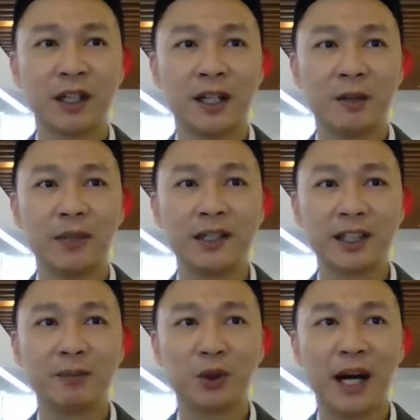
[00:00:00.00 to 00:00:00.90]
you have
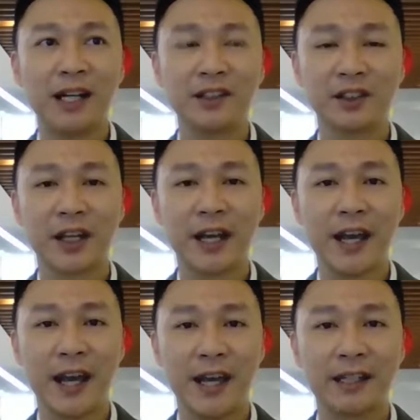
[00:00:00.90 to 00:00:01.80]
received such kind of
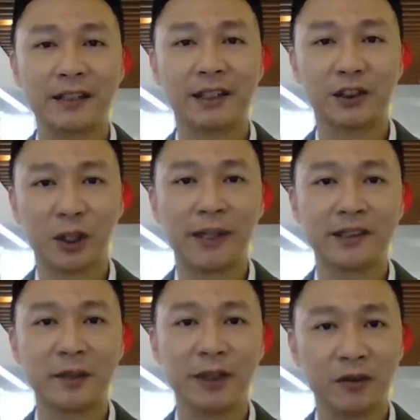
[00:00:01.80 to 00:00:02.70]
emails, please come
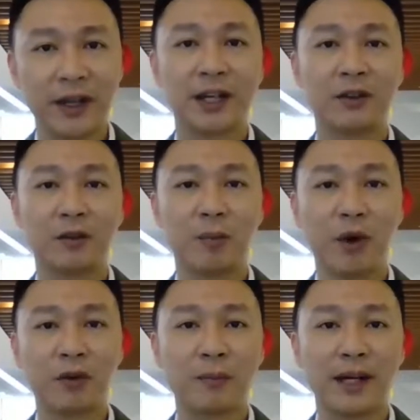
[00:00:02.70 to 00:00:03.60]
to us
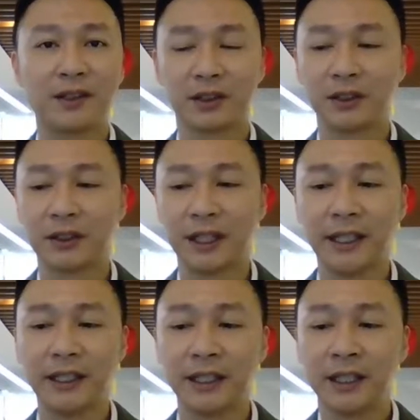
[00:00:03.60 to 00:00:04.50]
and drop us an
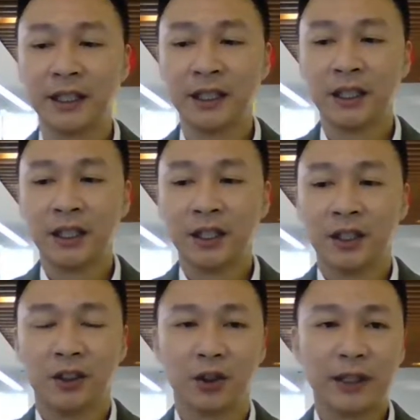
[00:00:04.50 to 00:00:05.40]
email, find out more from
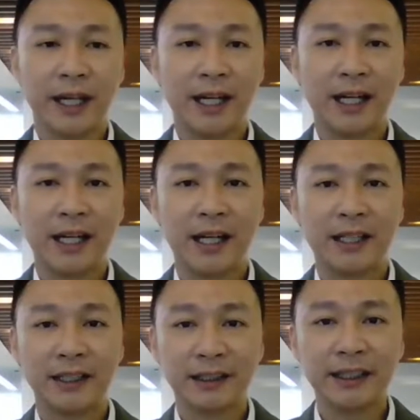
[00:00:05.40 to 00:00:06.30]
us. Okay.
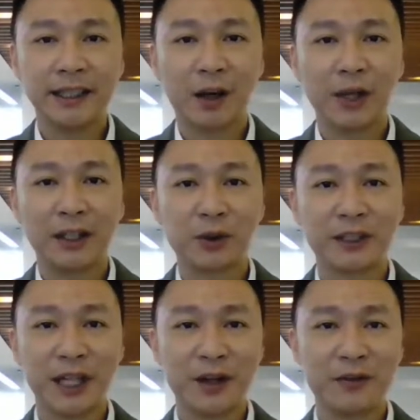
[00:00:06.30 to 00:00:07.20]

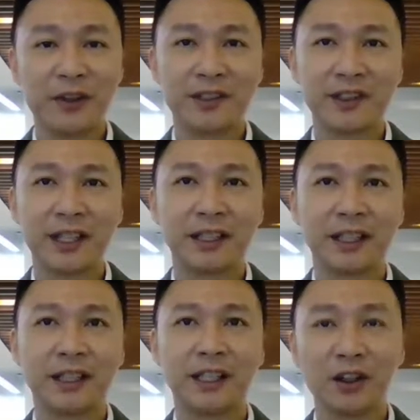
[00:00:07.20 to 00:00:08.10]
So there are another
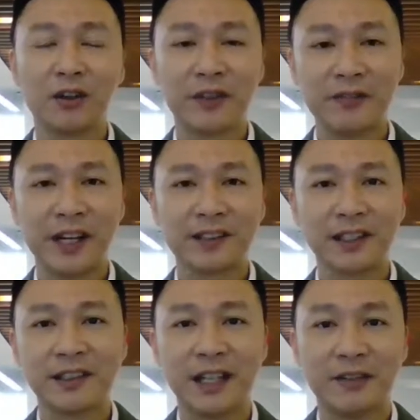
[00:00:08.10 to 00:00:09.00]
thing that I would like to share
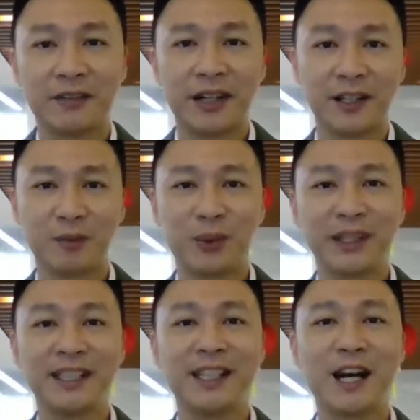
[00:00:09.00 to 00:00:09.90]
with you is that a
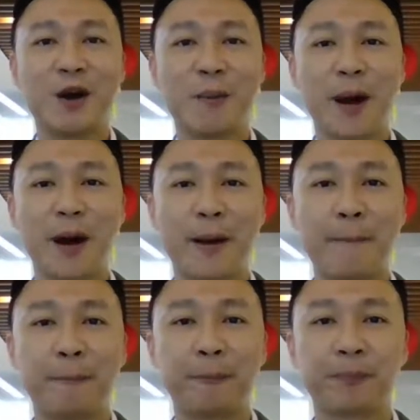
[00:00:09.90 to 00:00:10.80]
lot of investors
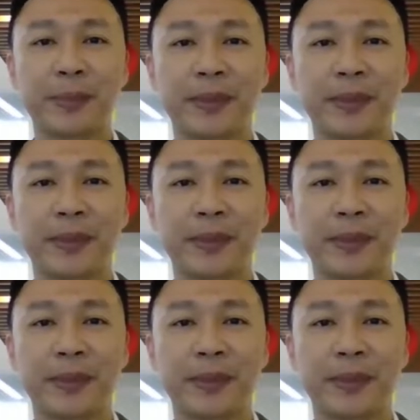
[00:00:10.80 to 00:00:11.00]
have